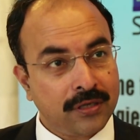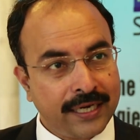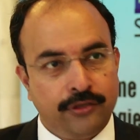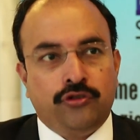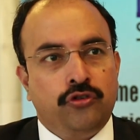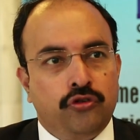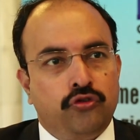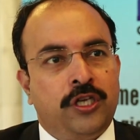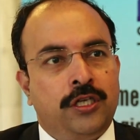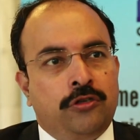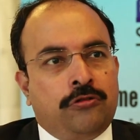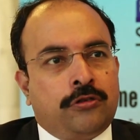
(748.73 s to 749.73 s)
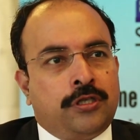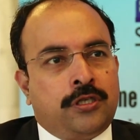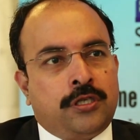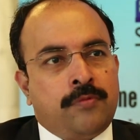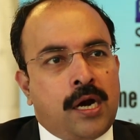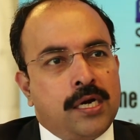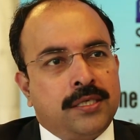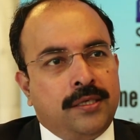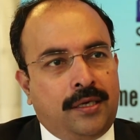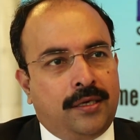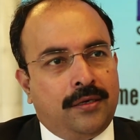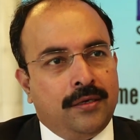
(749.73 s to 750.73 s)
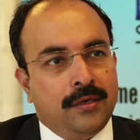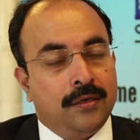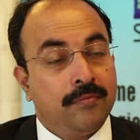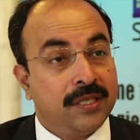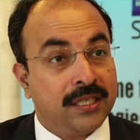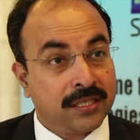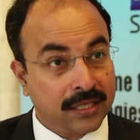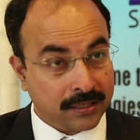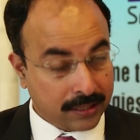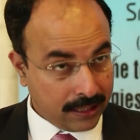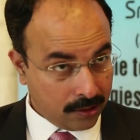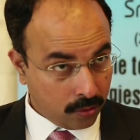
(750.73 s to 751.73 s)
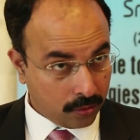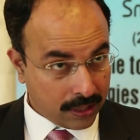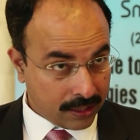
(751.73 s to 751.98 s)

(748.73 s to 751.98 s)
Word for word: And you know, you think New York is the smartest city, but they still do.